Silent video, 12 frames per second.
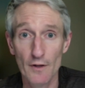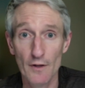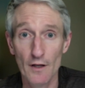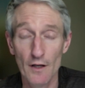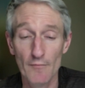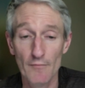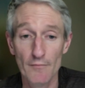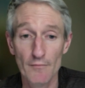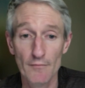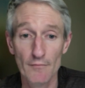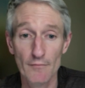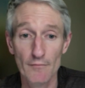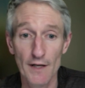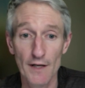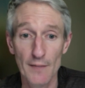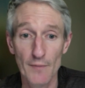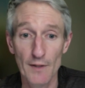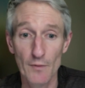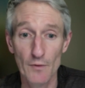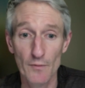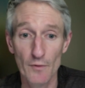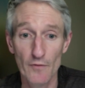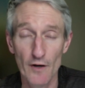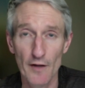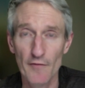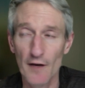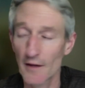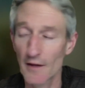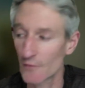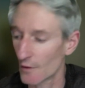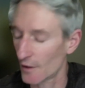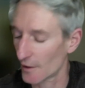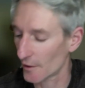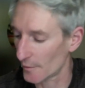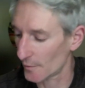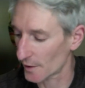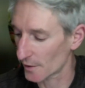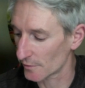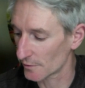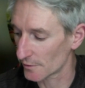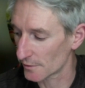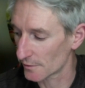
portfolio. In fact, they've got, I can't remember what they're called.